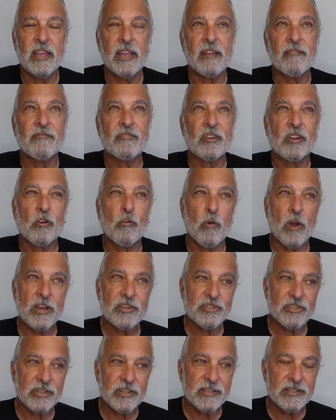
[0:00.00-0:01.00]
If the
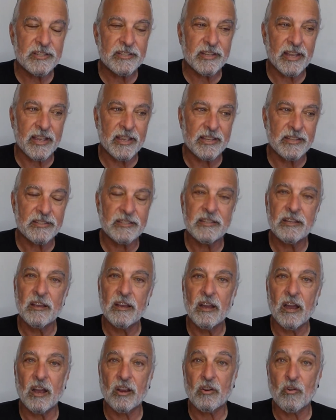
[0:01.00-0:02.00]
question says,
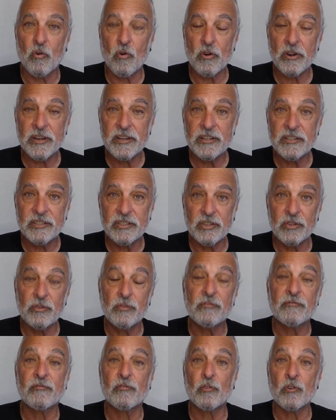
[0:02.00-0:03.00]
according
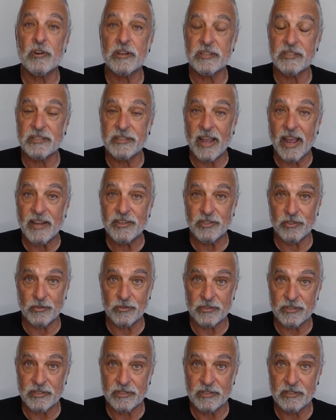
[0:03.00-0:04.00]
to Florida
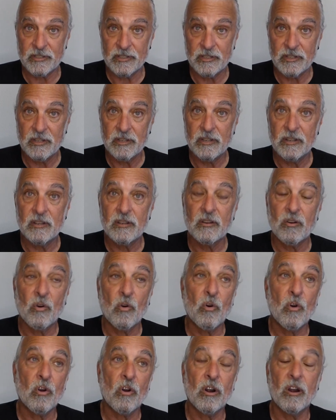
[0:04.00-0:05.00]
statutes,
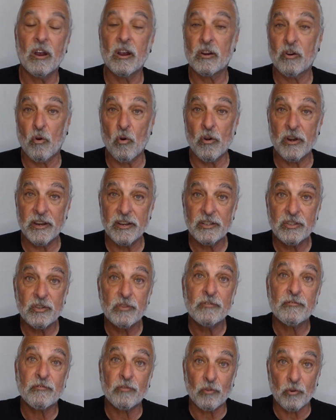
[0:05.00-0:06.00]
or according
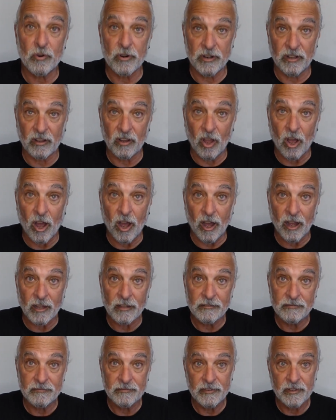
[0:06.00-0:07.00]
to Florida
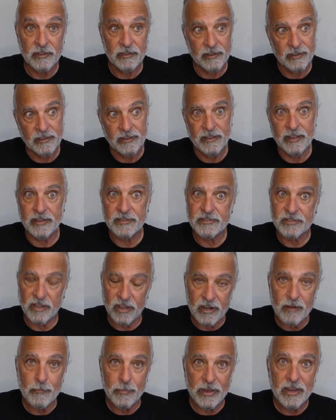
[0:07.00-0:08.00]
law, it's
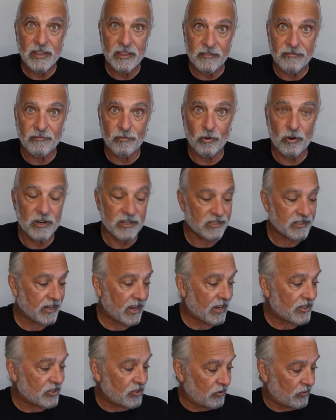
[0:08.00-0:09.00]
going to be in the Florida
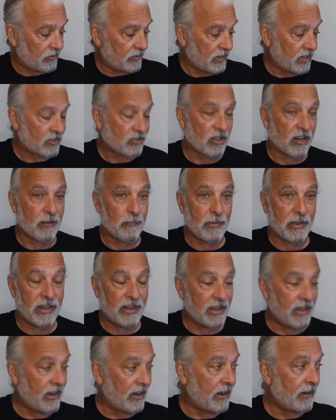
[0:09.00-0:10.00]
statute. It's going to
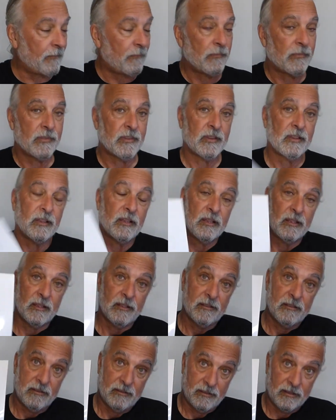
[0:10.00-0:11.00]
be in
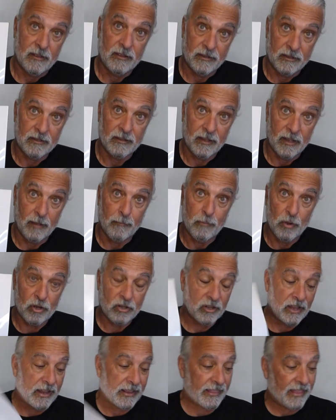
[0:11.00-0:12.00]
a
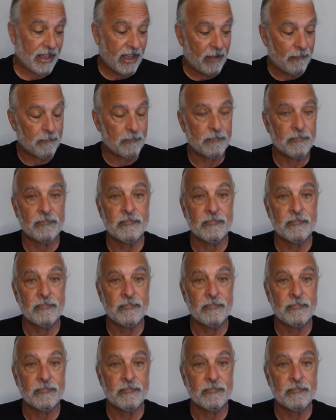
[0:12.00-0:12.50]
book like that.